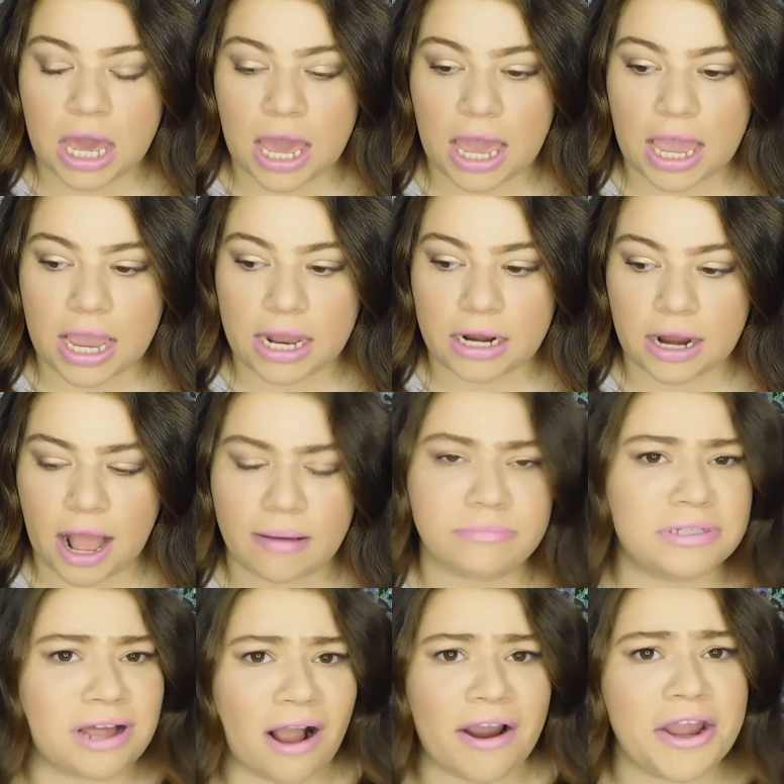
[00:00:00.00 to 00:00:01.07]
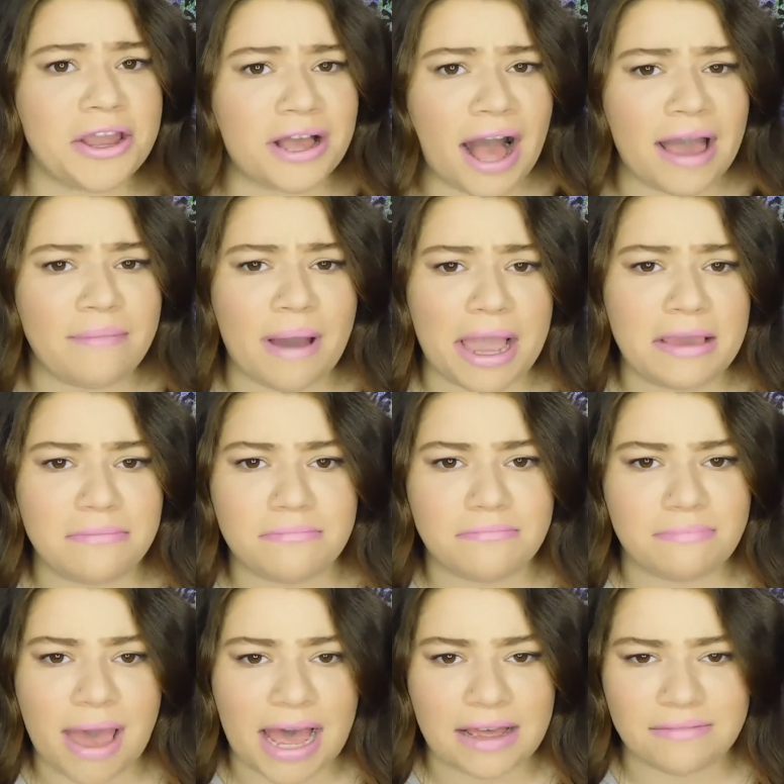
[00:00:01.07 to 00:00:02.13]
And I'm sorry, I might
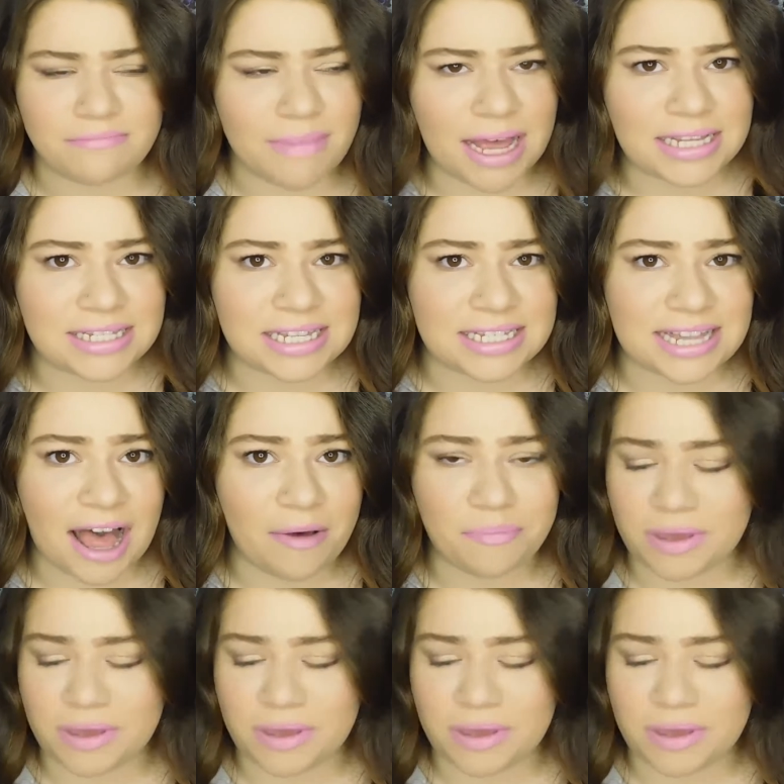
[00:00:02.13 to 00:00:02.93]
mess this up